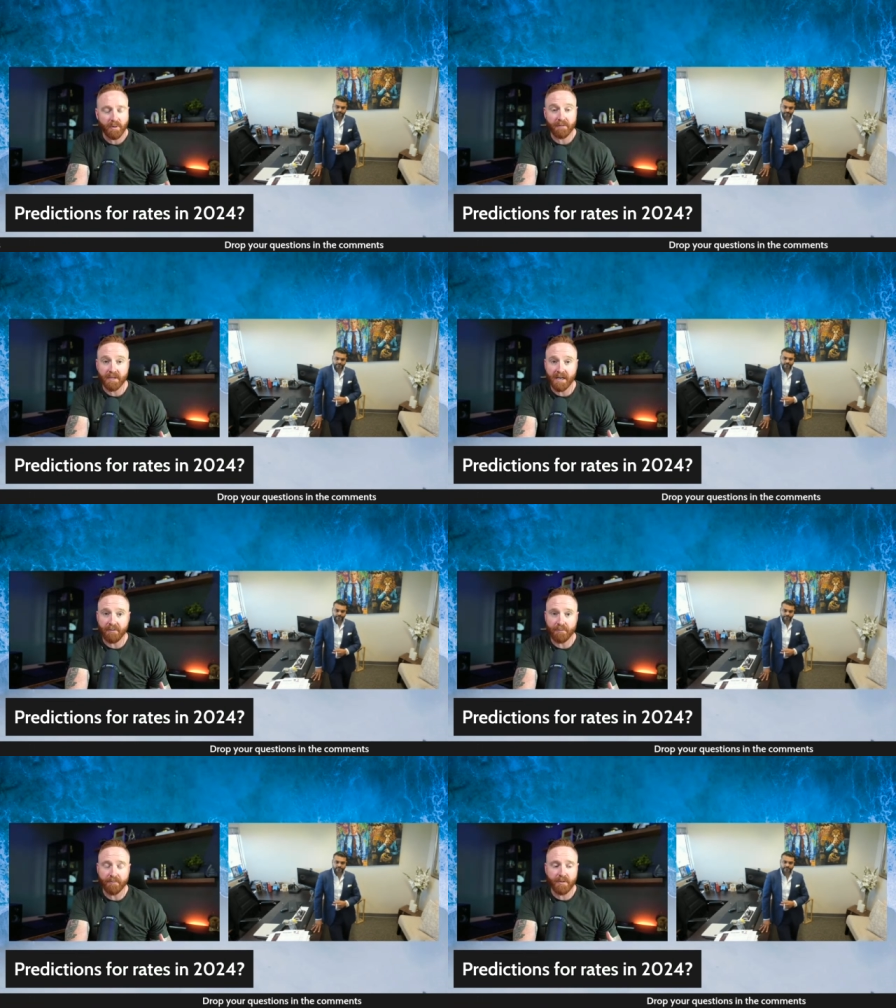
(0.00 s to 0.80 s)
We have to
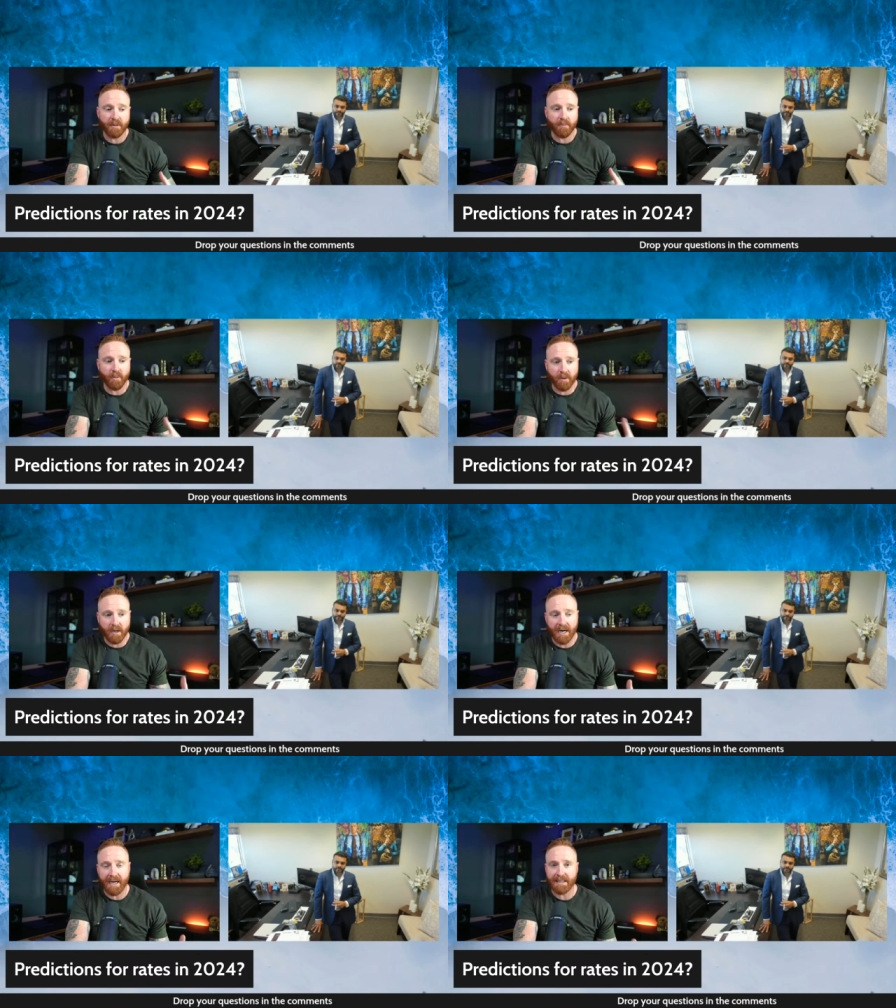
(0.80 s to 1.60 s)
have, you know, more
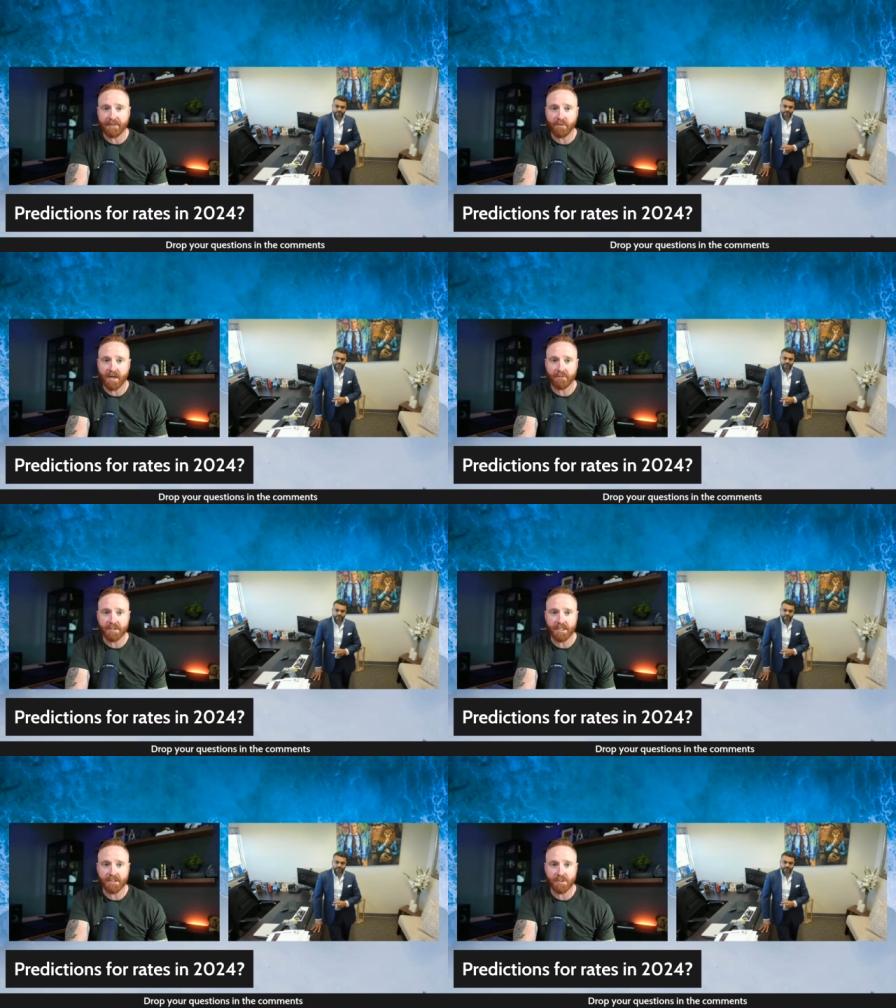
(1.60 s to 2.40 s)
high level
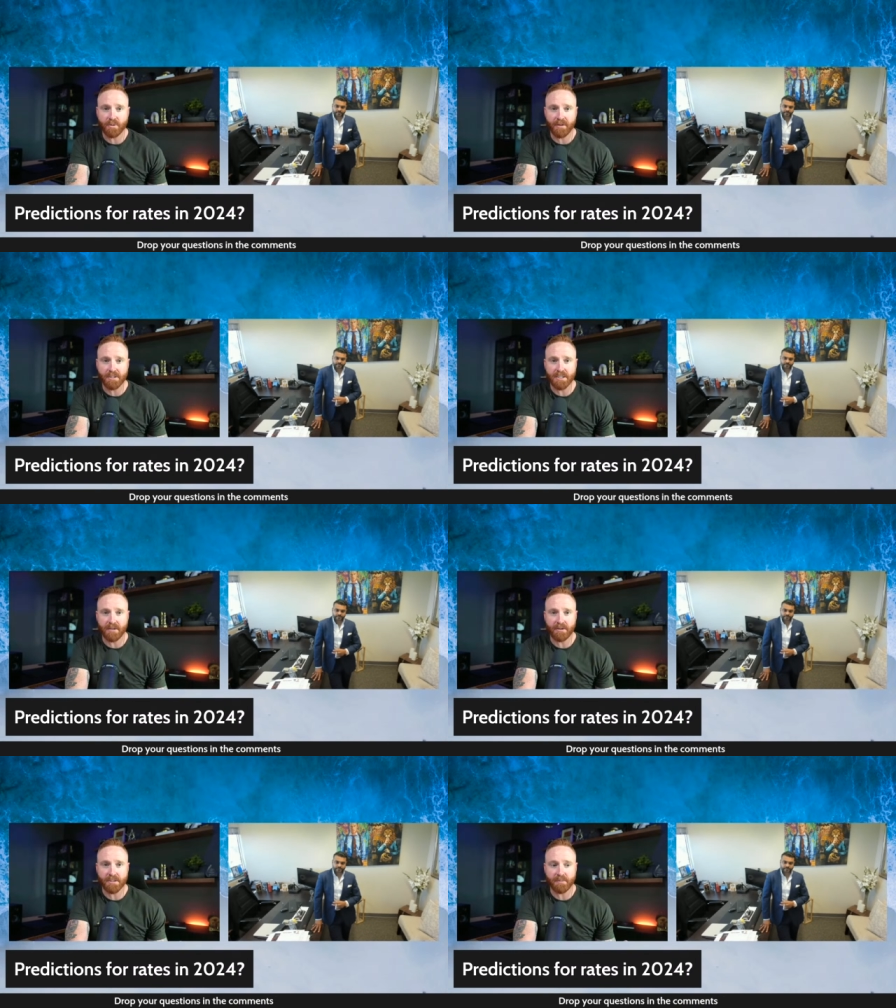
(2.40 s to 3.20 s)
conversations with our
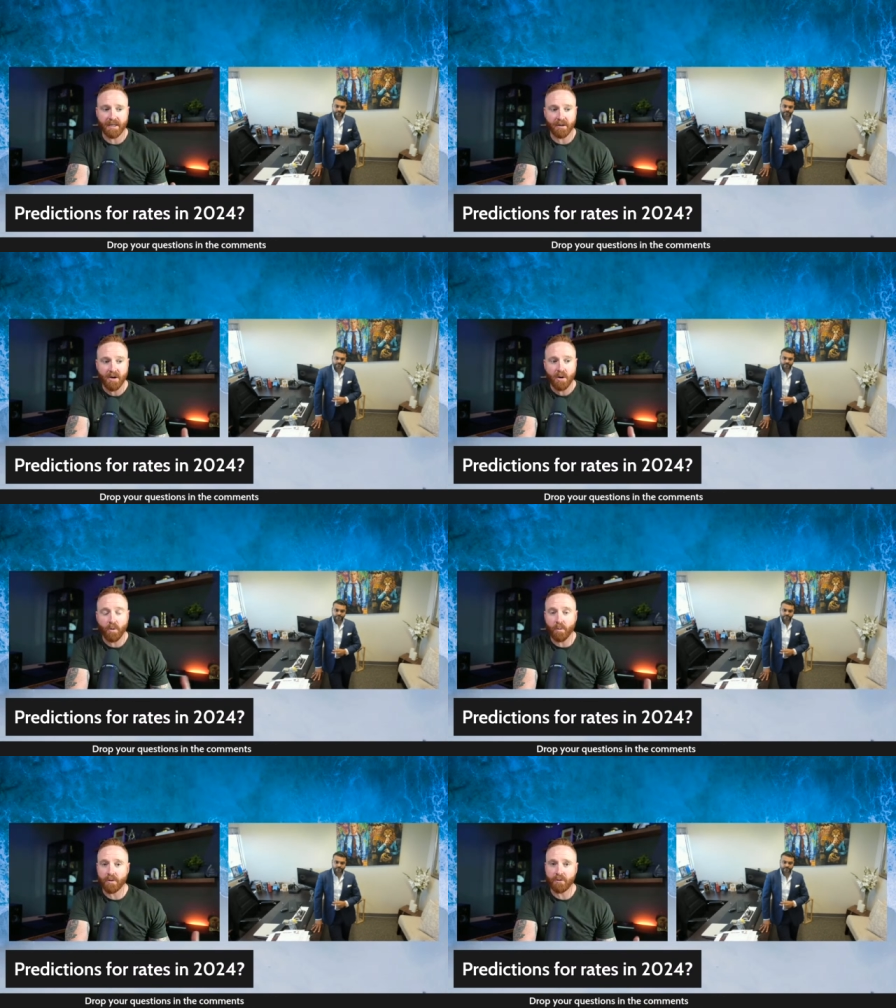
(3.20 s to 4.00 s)
sellers about
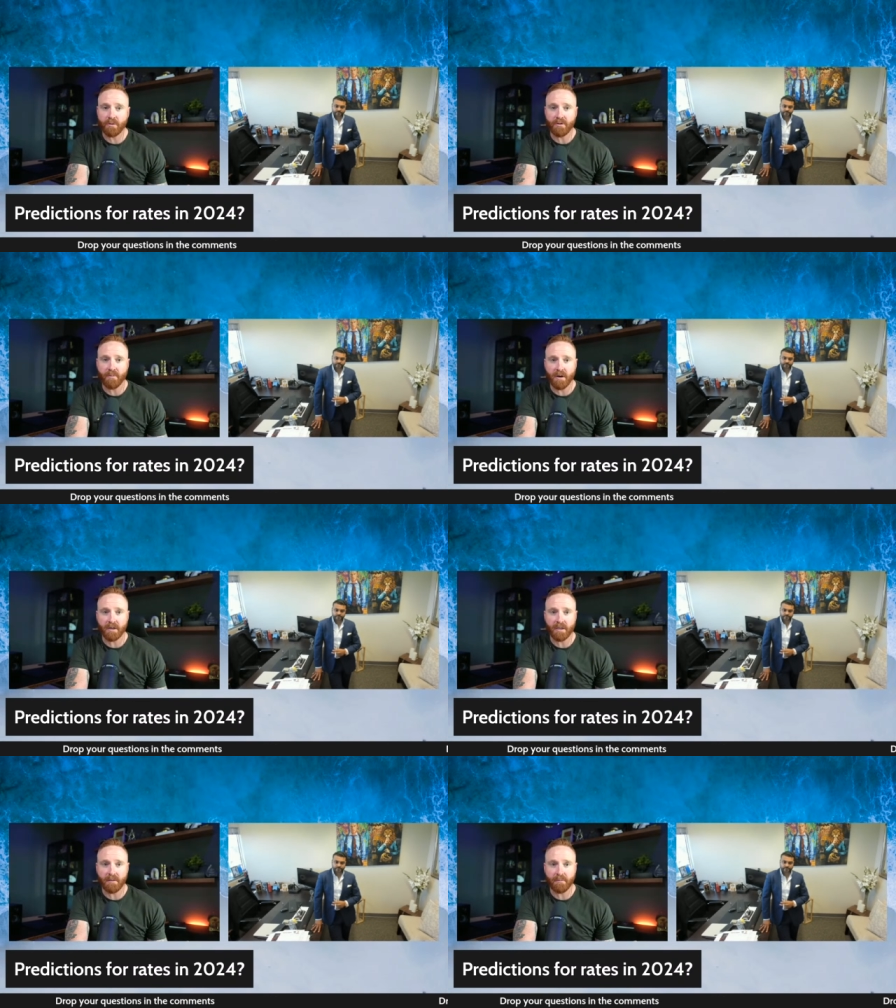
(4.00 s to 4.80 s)
what we're doing to
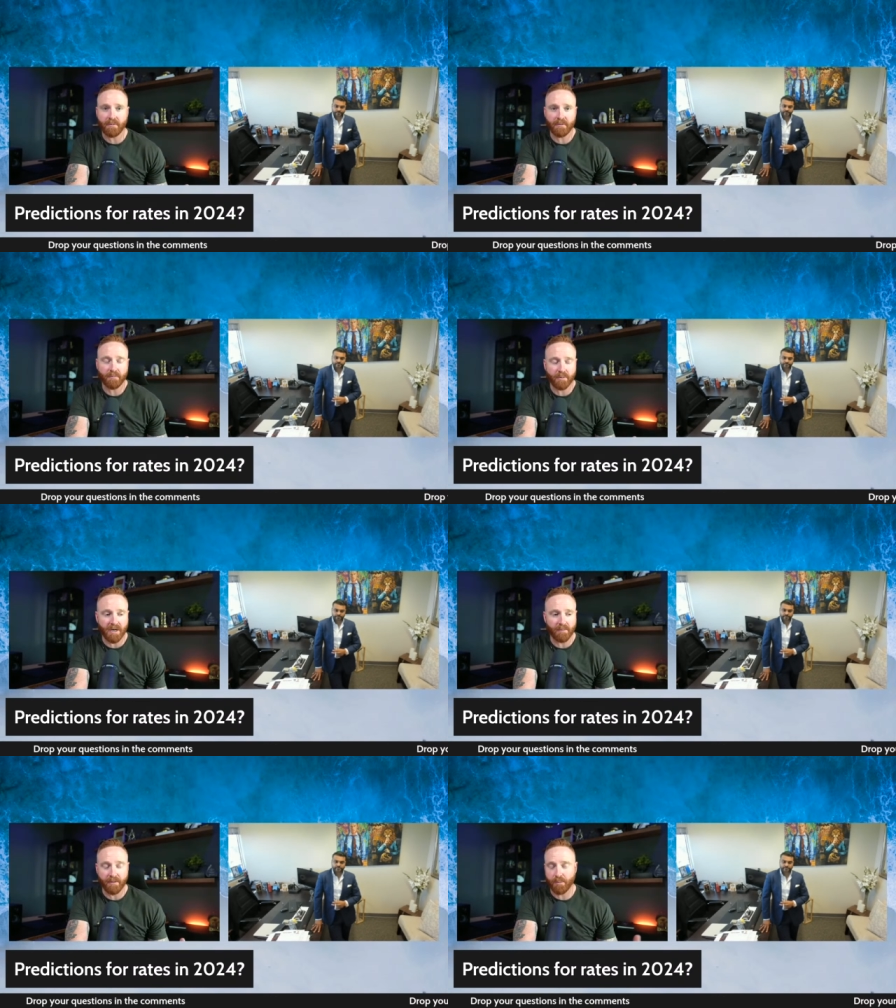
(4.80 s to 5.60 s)
marketing the, to
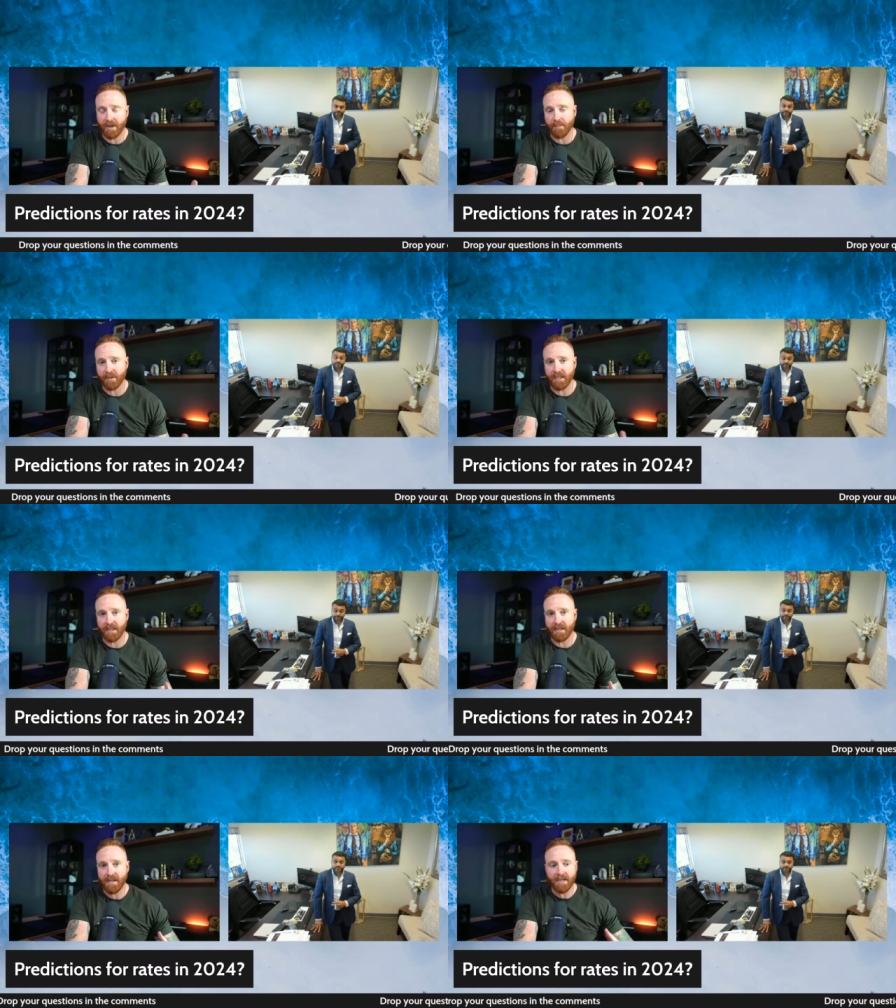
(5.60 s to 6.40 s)
prop the property and,